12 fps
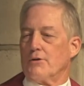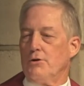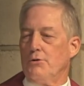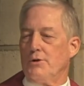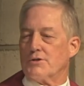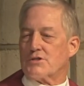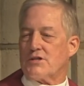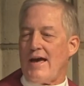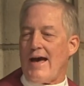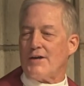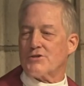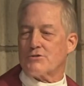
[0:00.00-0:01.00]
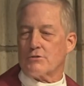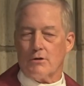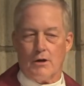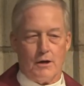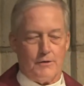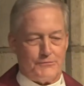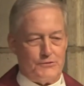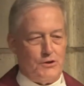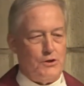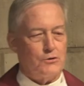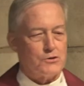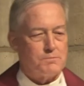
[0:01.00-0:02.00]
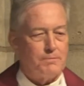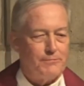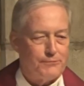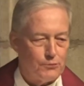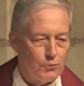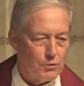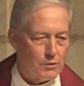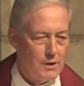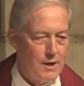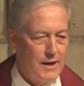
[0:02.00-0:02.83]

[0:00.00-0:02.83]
who has cast her off years before